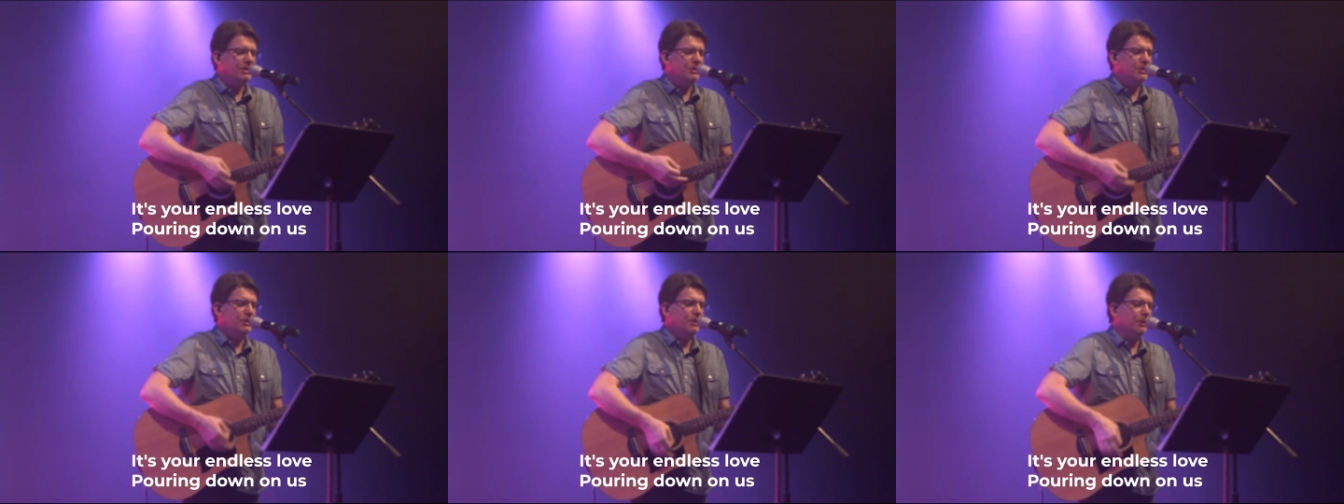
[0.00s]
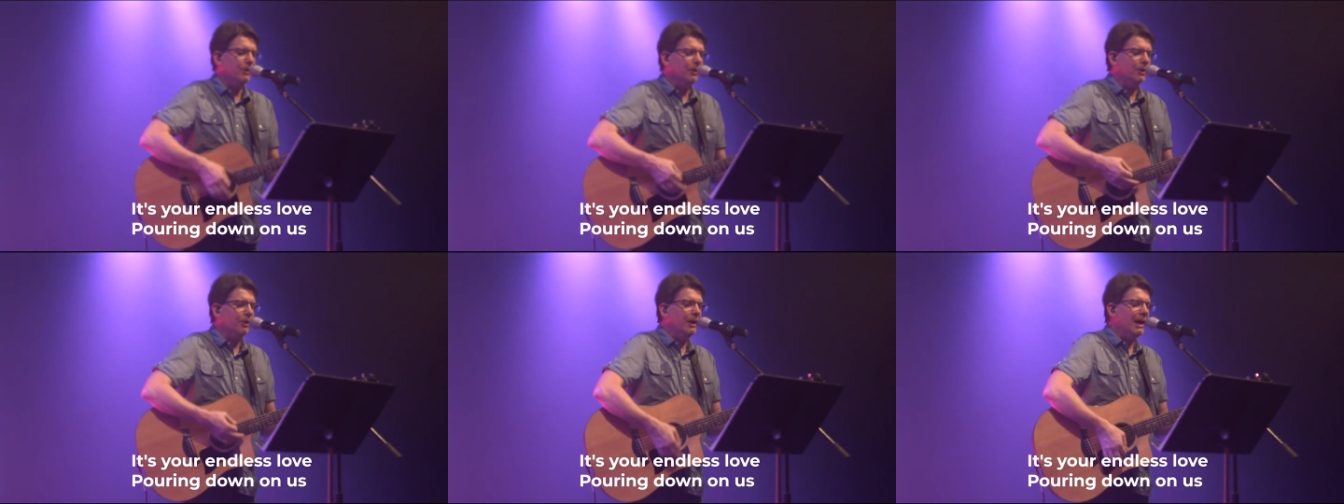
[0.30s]

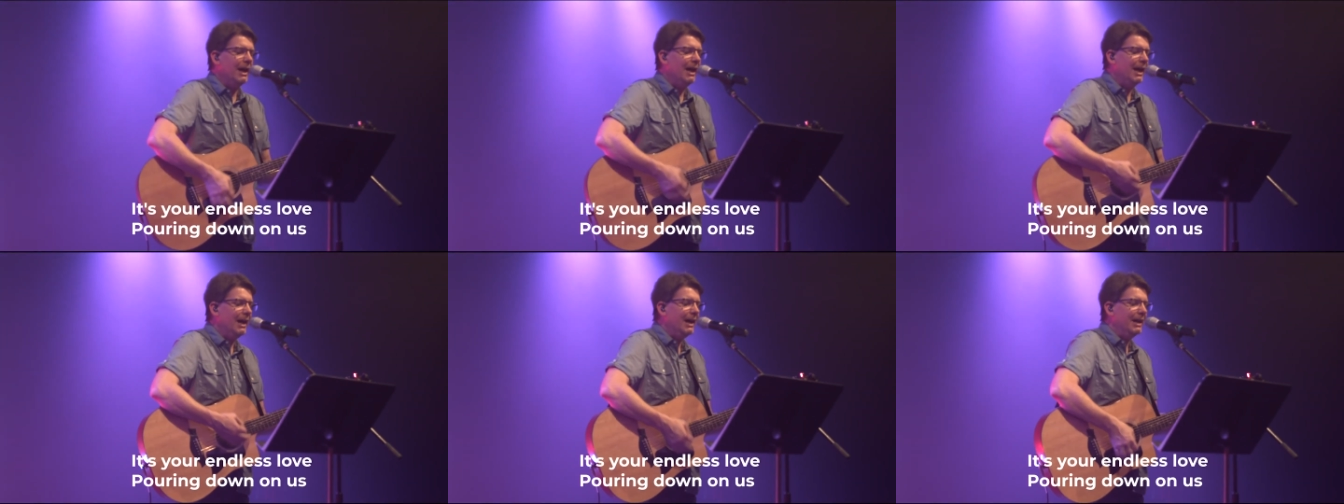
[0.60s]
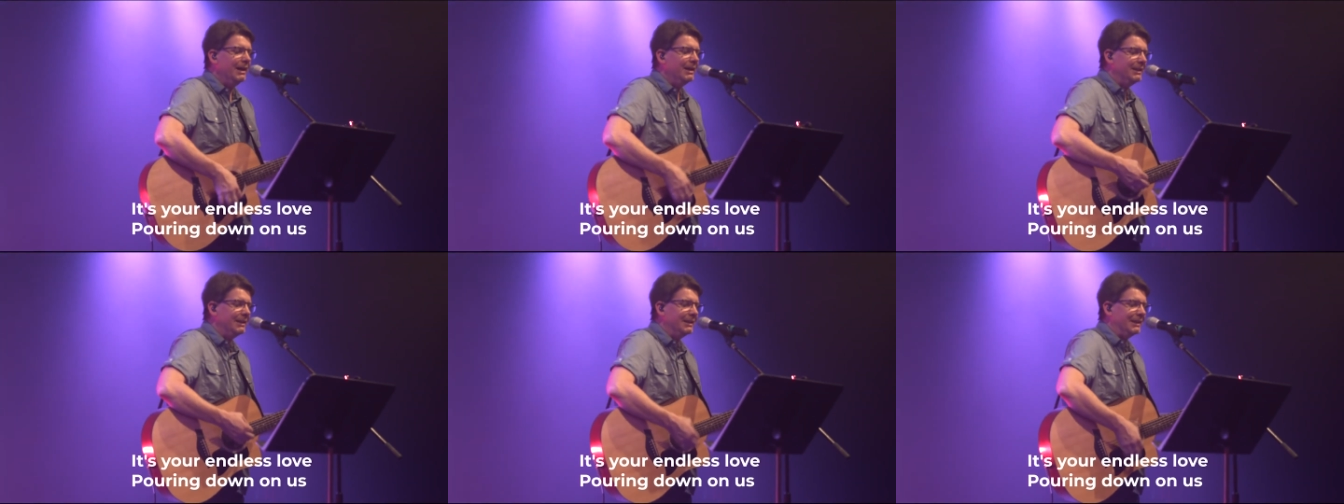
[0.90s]
It's your
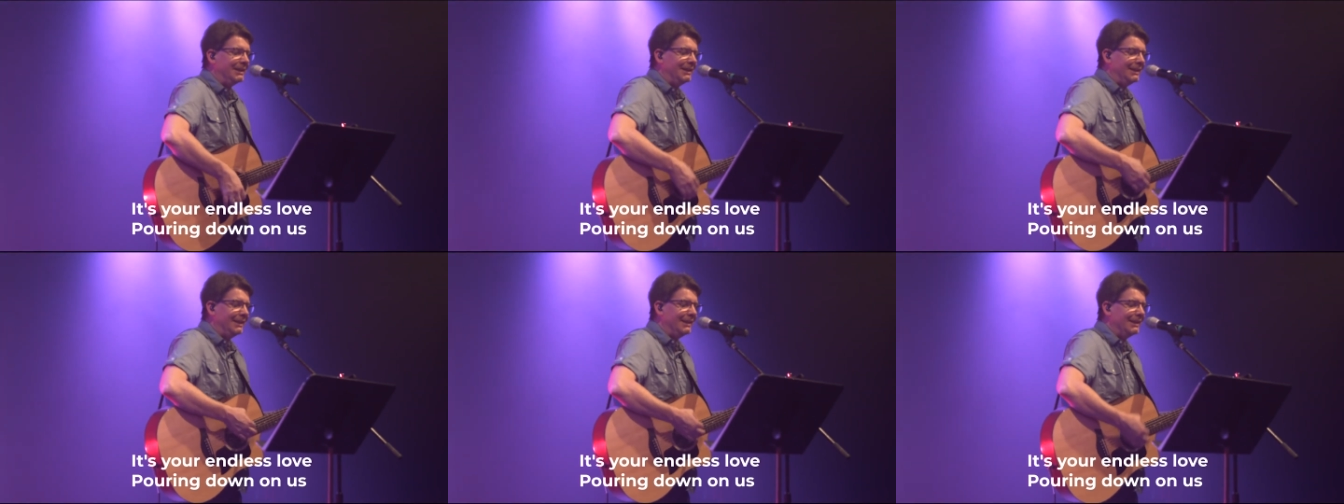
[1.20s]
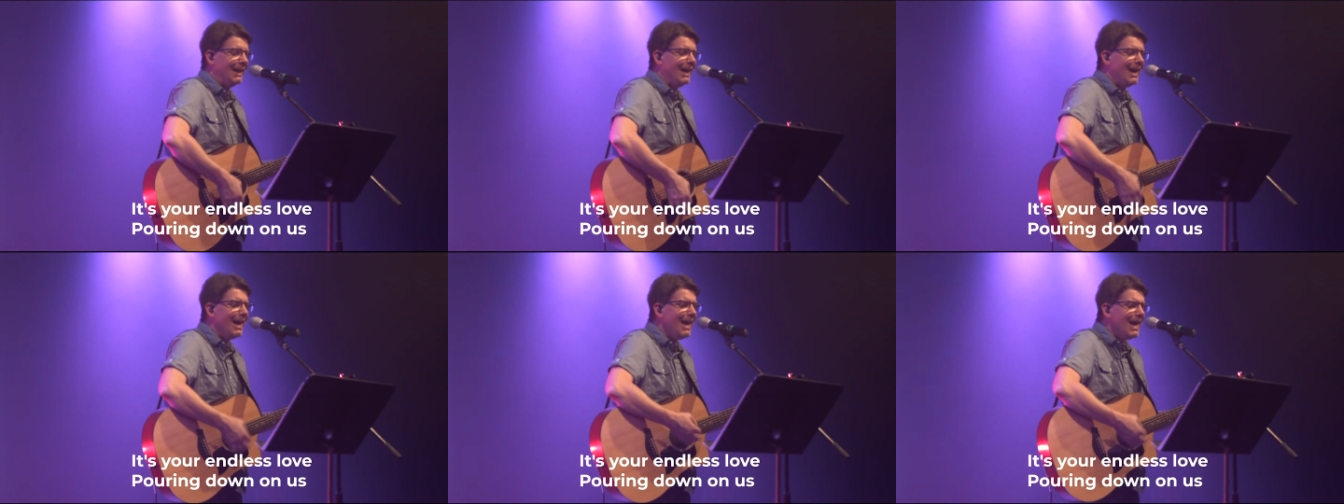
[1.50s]

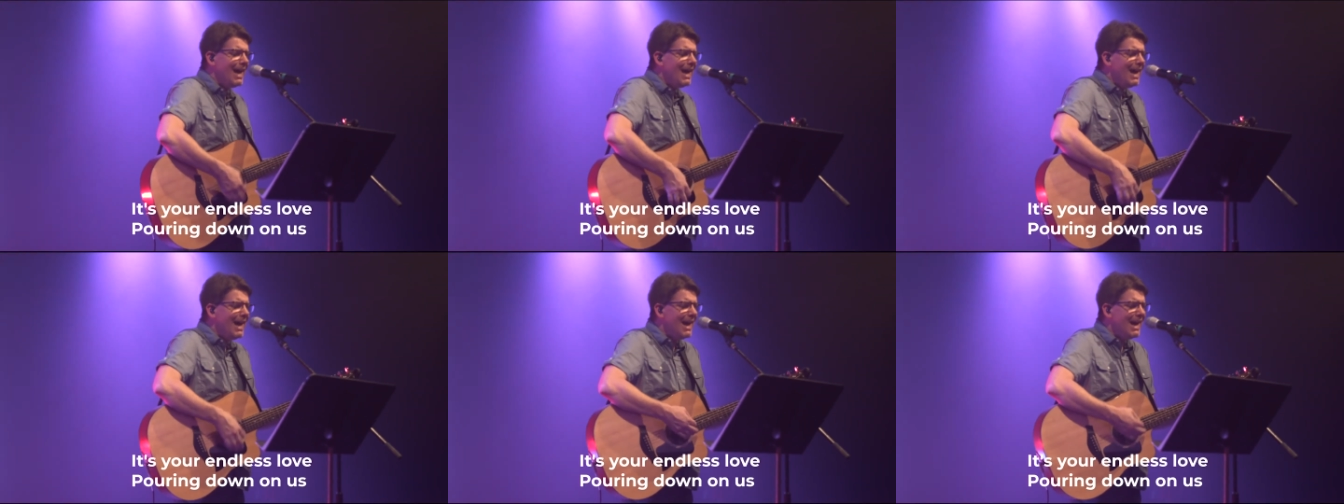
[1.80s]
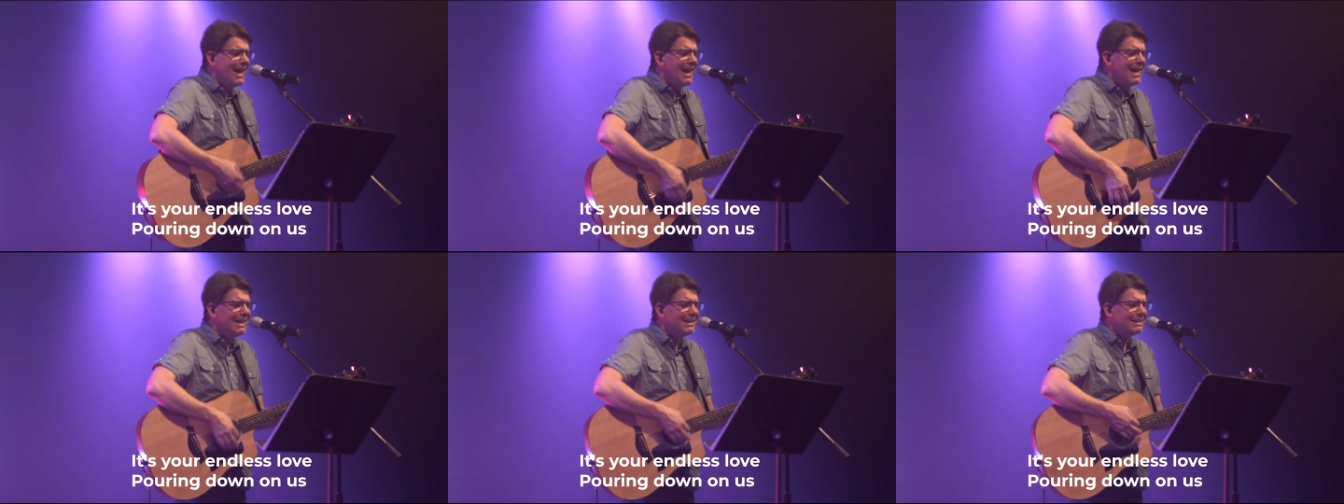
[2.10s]
endless
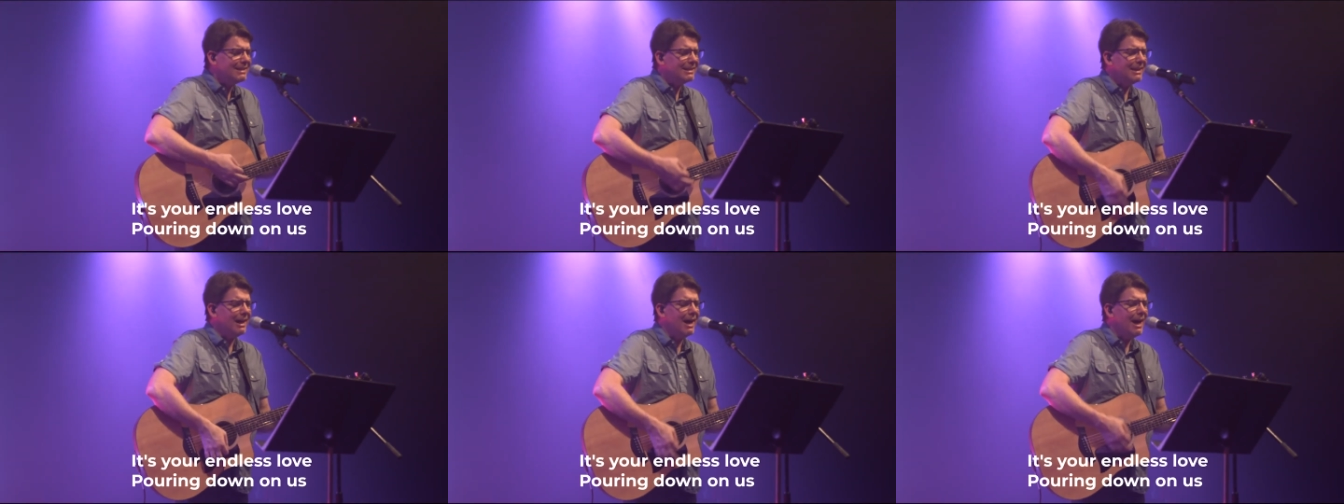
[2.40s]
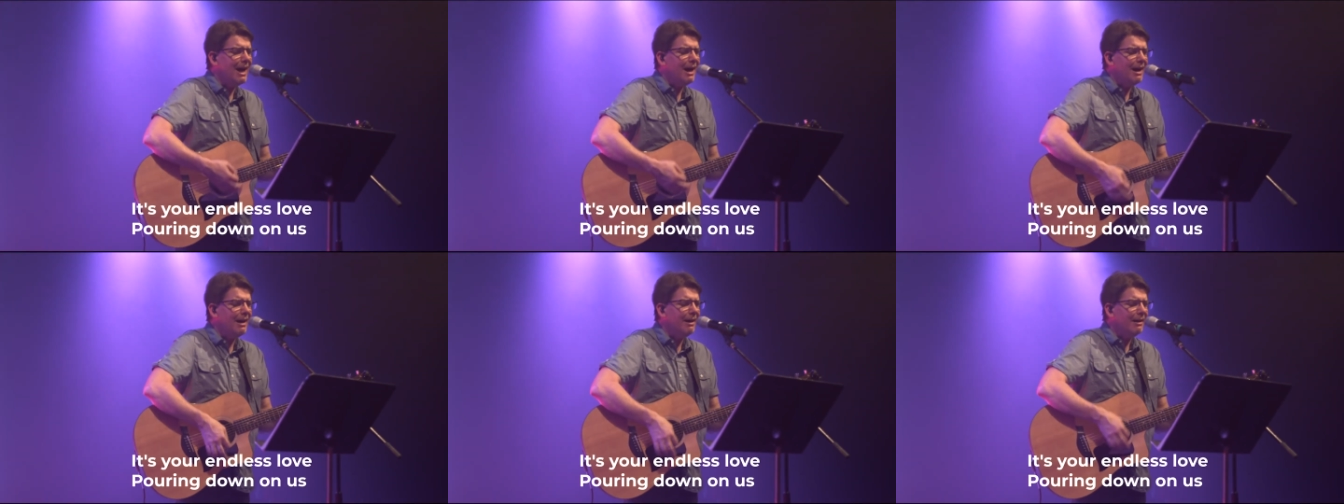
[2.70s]

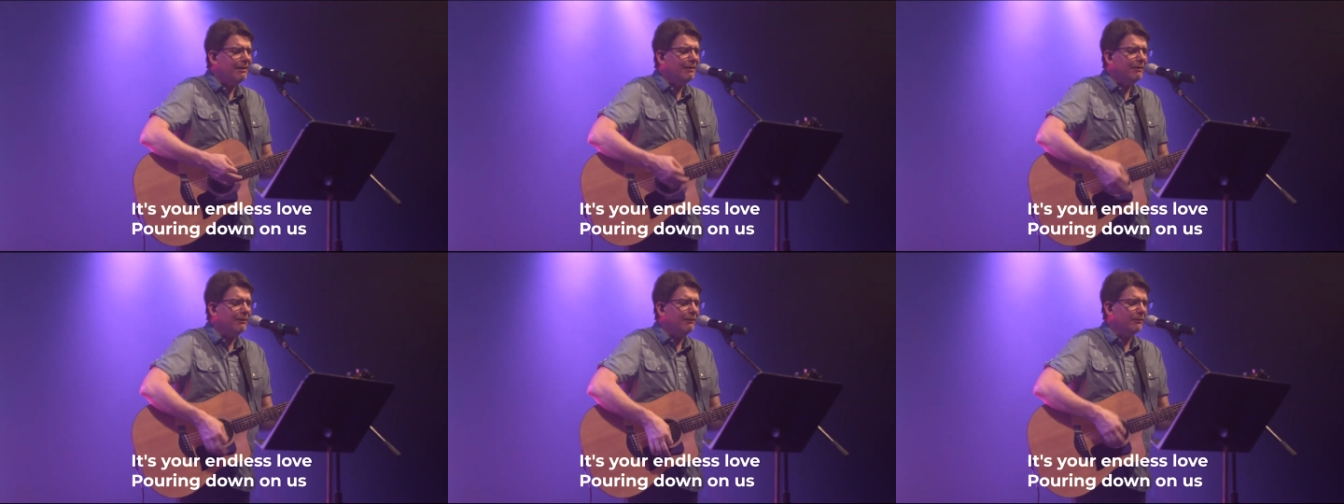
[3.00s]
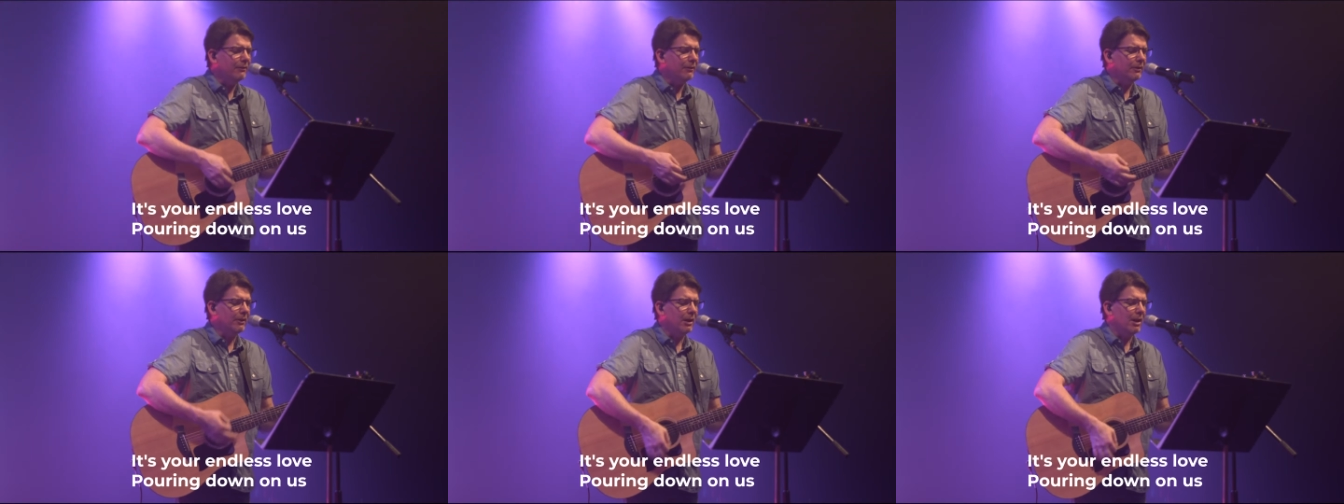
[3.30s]

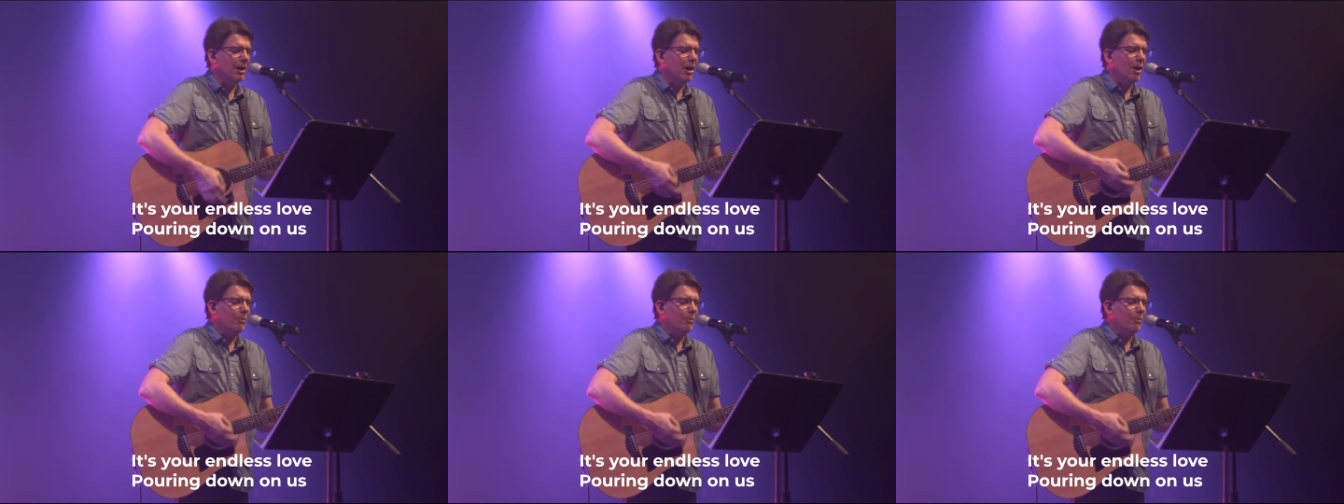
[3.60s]
love